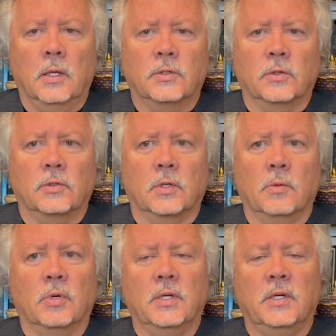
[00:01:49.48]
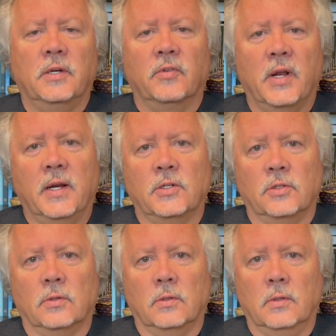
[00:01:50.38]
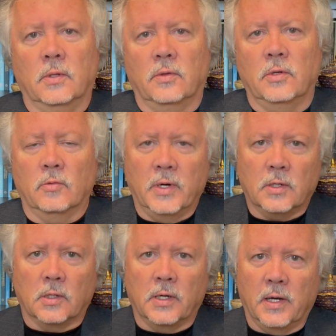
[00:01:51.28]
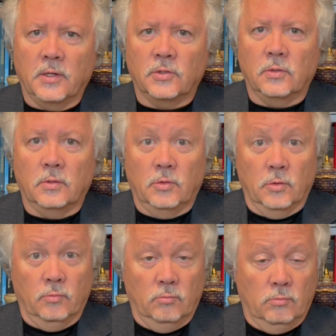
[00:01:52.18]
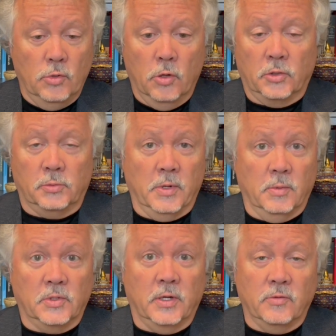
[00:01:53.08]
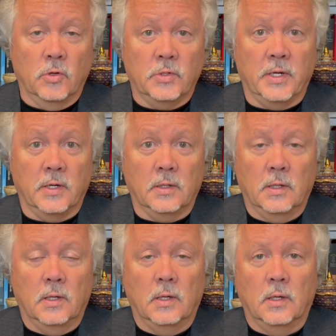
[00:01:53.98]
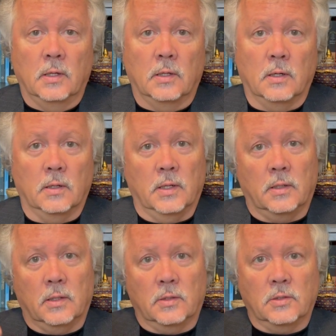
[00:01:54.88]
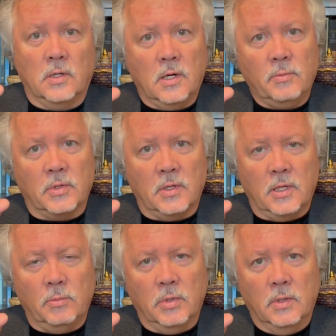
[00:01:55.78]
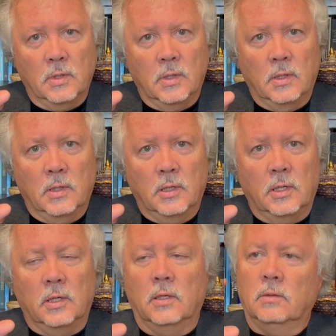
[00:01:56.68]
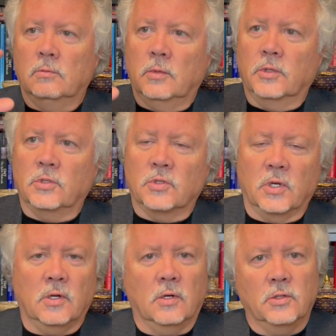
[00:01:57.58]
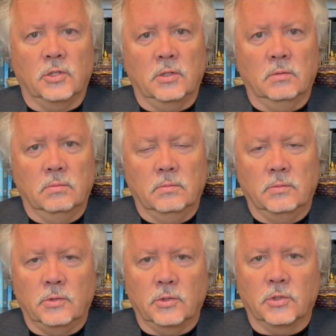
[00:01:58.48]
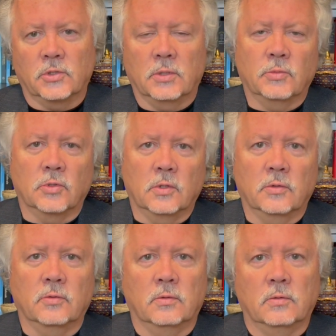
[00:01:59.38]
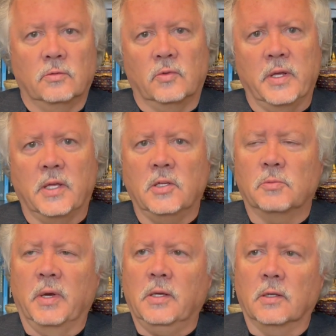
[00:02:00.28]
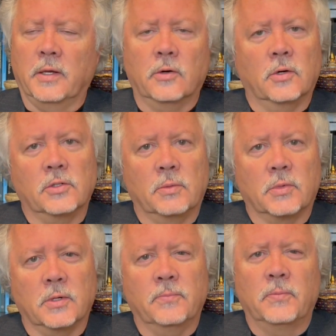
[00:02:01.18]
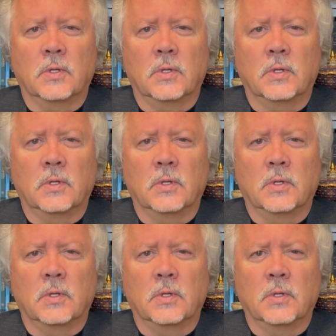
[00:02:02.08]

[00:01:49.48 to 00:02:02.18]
So it's a completely different attitude. The theoretical guys who do no experiments, have no data, are like at the top of the heap. Whereas in psychology, you're just some sort of flaky speculator or something.